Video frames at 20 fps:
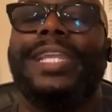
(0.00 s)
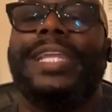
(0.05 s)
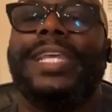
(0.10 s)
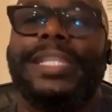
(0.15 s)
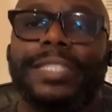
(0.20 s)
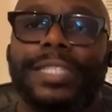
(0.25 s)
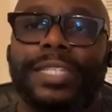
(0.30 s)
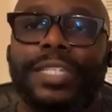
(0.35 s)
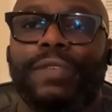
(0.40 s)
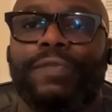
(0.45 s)
And
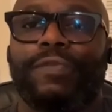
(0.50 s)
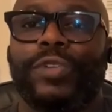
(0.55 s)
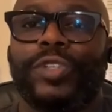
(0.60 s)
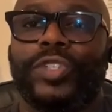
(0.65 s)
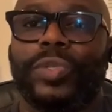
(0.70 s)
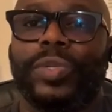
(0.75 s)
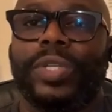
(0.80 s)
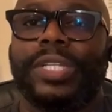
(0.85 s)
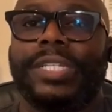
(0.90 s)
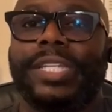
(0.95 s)
it is a
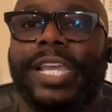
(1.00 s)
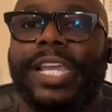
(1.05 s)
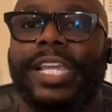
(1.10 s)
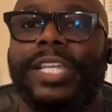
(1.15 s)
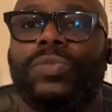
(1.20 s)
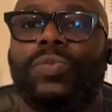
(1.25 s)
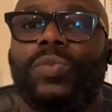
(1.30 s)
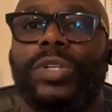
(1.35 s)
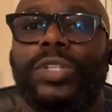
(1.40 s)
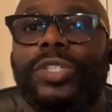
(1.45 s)
difference you can
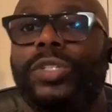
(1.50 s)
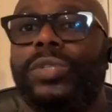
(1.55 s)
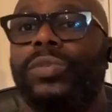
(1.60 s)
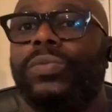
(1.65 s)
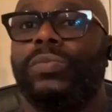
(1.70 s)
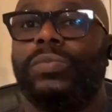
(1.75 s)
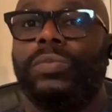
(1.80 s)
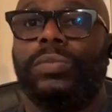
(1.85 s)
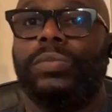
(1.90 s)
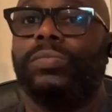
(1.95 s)
taste once
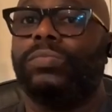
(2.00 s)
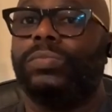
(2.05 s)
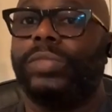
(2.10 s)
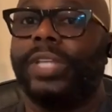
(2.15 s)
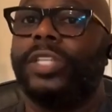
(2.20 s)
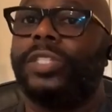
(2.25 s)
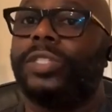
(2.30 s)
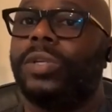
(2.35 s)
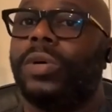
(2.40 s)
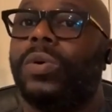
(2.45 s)
you
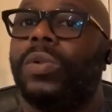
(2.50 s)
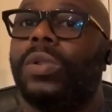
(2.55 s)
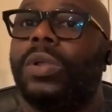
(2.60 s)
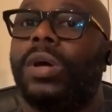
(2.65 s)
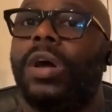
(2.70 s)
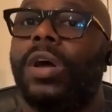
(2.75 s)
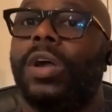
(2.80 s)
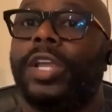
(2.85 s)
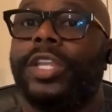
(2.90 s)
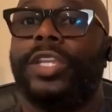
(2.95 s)
taste the
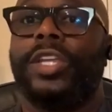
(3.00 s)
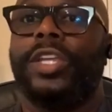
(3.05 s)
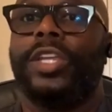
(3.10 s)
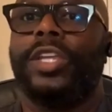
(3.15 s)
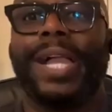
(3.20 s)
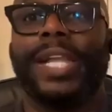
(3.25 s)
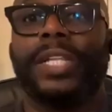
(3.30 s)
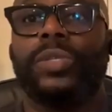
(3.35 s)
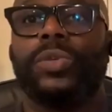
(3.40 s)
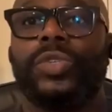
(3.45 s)
whole hog and you
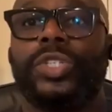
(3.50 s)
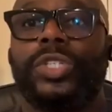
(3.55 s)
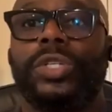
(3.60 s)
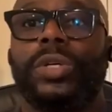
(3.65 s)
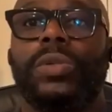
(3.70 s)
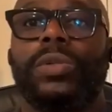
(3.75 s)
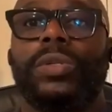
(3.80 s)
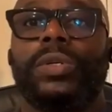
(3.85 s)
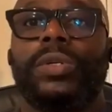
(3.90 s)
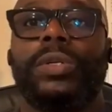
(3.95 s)
go back to a
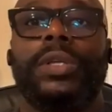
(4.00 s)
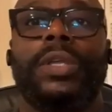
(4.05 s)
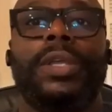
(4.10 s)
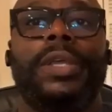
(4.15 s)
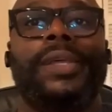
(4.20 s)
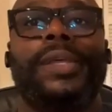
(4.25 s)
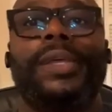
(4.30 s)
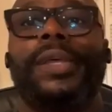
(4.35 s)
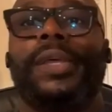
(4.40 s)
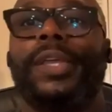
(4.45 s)
shoulder.
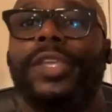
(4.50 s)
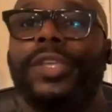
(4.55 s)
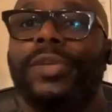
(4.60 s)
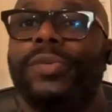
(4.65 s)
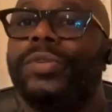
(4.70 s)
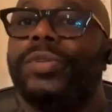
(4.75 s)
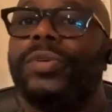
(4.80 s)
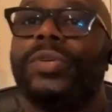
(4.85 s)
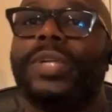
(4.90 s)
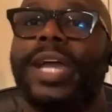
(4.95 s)

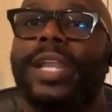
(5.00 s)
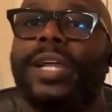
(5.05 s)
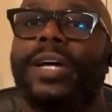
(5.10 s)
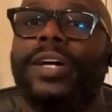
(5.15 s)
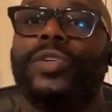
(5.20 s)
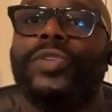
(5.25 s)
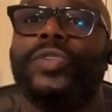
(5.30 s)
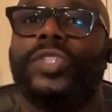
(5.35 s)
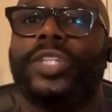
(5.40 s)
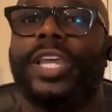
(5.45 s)
You you
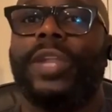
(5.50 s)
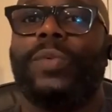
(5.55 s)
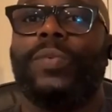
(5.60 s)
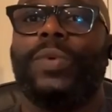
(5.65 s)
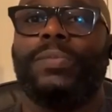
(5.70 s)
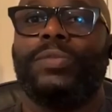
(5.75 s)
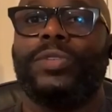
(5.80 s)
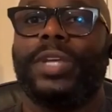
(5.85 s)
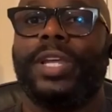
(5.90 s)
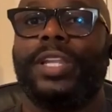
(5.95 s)
kind of
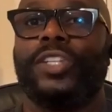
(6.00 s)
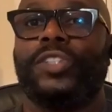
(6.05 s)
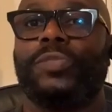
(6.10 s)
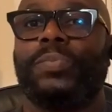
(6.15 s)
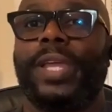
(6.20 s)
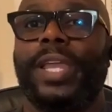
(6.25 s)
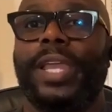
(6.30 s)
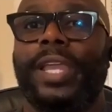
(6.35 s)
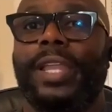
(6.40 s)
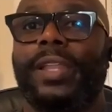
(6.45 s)
understand what I'm trying to
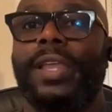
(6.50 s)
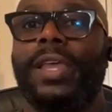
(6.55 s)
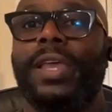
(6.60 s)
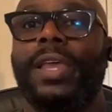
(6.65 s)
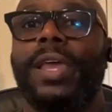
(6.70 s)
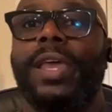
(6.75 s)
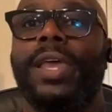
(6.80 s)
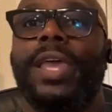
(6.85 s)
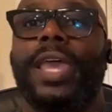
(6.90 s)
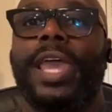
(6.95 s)
explain.
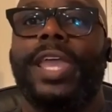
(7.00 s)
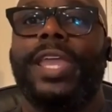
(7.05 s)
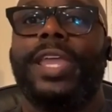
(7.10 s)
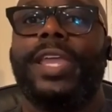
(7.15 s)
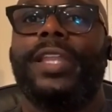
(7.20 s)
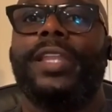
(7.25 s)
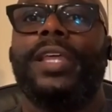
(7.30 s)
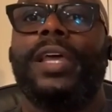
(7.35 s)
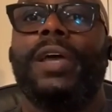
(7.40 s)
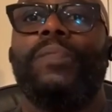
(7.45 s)

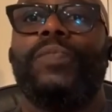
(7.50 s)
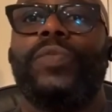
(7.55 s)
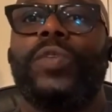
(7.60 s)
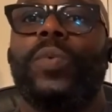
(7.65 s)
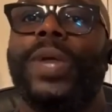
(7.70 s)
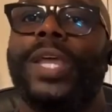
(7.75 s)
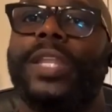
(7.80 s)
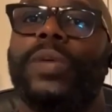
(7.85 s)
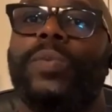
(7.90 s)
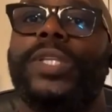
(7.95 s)
And
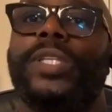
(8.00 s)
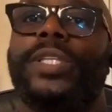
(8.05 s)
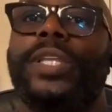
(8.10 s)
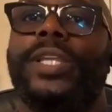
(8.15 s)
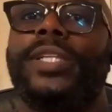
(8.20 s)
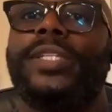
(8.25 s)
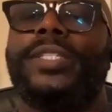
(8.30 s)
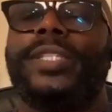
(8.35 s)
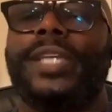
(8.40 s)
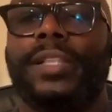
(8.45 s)
the way that we
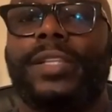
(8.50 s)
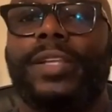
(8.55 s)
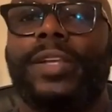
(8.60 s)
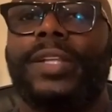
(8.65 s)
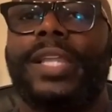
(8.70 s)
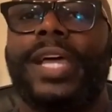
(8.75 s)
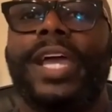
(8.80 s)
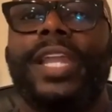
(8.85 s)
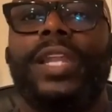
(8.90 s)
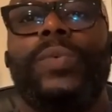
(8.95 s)
did it in
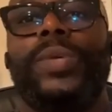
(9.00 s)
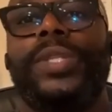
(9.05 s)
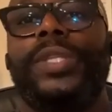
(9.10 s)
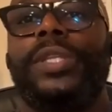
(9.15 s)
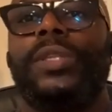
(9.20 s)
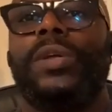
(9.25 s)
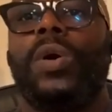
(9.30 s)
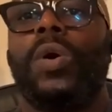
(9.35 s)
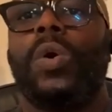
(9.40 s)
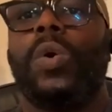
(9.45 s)
South Carolina,
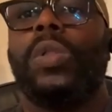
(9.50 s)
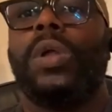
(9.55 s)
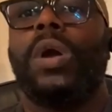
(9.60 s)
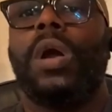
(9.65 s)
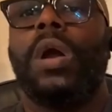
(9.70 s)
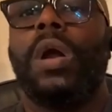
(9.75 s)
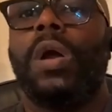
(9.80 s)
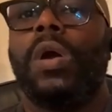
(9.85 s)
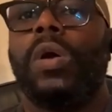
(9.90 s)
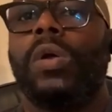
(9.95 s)
we did the
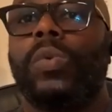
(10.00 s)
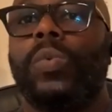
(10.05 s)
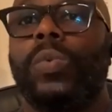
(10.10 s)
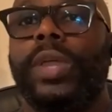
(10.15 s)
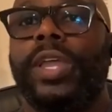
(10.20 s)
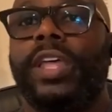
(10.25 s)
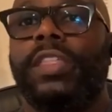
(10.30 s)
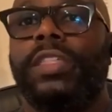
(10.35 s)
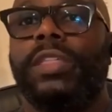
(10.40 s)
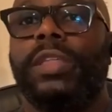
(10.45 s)
whole hog
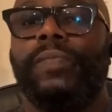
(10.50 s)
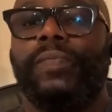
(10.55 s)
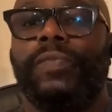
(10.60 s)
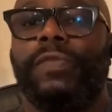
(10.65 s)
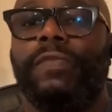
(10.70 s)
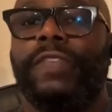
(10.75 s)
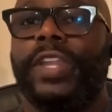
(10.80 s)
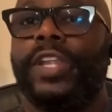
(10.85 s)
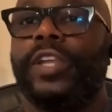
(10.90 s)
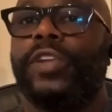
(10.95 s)
with
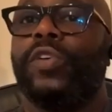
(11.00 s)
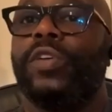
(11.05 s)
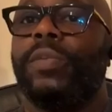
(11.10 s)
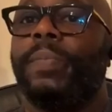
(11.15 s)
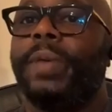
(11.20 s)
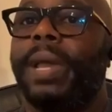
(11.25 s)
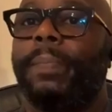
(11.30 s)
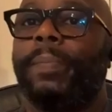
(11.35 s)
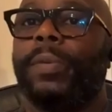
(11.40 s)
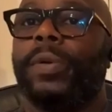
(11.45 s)

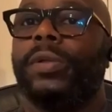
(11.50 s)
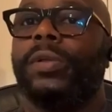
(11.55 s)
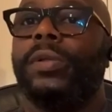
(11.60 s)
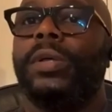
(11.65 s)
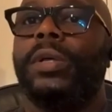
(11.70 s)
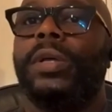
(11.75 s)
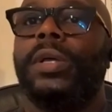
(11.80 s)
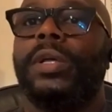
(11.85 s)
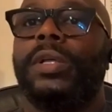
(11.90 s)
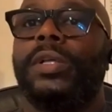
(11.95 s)
vinegar and pepper.
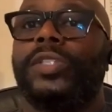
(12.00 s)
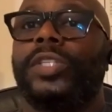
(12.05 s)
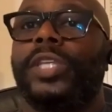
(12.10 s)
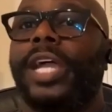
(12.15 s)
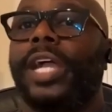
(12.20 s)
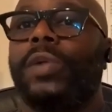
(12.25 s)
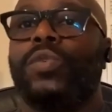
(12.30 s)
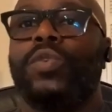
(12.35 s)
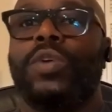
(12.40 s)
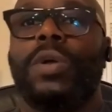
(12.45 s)
Right.
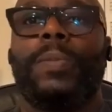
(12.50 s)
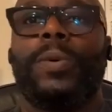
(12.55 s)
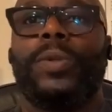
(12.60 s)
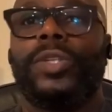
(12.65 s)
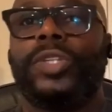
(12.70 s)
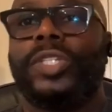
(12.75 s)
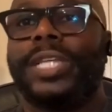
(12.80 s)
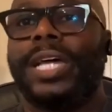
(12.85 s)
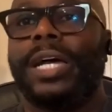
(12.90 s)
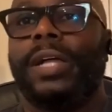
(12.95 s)
See, I grew
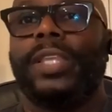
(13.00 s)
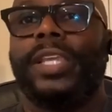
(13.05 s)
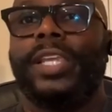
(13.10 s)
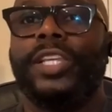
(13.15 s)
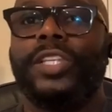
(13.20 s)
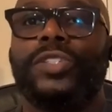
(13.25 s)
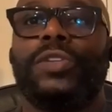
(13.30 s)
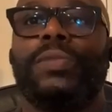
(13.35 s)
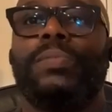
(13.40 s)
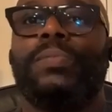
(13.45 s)
up on the
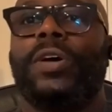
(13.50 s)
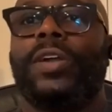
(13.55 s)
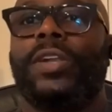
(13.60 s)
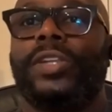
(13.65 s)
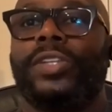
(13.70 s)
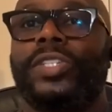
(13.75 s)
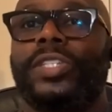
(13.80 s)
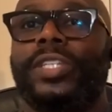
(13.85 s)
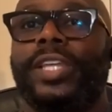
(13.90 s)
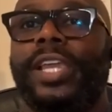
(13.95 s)
southeastern
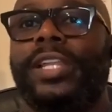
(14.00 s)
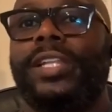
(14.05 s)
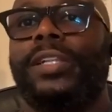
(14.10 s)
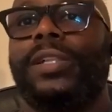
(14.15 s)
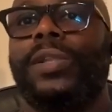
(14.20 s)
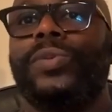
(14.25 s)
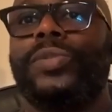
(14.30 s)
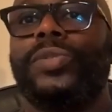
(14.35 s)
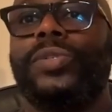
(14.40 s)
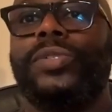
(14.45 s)
part of the
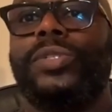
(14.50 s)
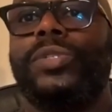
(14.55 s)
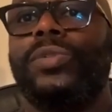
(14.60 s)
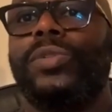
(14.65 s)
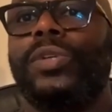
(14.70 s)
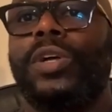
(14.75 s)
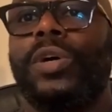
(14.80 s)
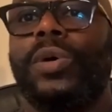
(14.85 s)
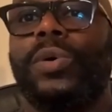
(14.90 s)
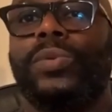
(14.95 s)
state, closer
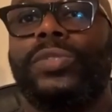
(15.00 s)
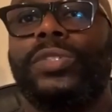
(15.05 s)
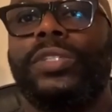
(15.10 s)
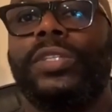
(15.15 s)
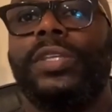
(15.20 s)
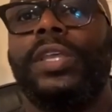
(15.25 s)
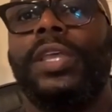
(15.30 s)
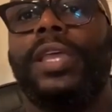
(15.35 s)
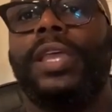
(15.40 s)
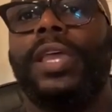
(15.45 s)
to the
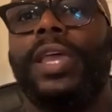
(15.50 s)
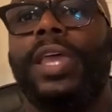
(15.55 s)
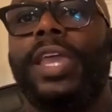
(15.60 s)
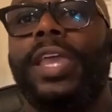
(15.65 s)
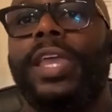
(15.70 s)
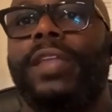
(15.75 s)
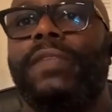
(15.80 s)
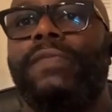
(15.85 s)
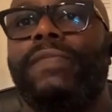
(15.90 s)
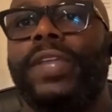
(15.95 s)
coast
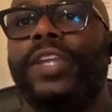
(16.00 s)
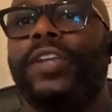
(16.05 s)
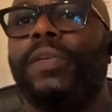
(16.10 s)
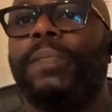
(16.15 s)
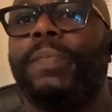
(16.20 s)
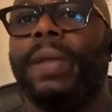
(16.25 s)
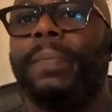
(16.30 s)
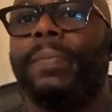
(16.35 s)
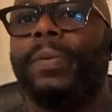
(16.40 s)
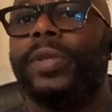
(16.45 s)
and
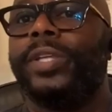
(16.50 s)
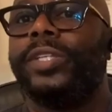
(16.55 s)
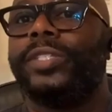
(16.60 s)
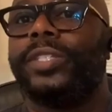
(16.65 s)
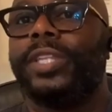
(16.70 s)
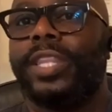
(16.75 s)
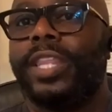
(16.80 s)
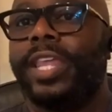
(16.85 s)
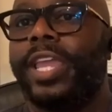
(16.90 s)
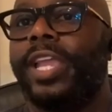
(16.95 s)
vinegar pepper
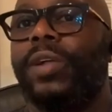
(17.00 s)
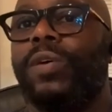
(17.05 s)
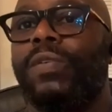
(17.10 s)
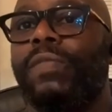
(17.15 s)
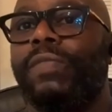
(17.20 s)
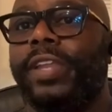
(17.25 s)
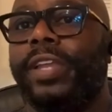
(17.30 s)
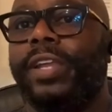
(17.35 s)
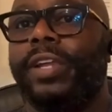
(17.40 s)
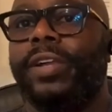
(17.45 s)
is the
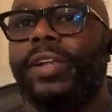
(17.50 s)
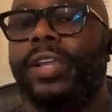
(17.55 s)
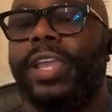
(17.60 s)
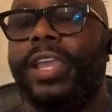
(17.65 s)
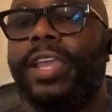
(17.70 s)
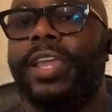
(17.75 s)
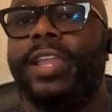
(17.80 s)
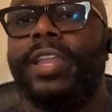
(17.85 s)
thing over there.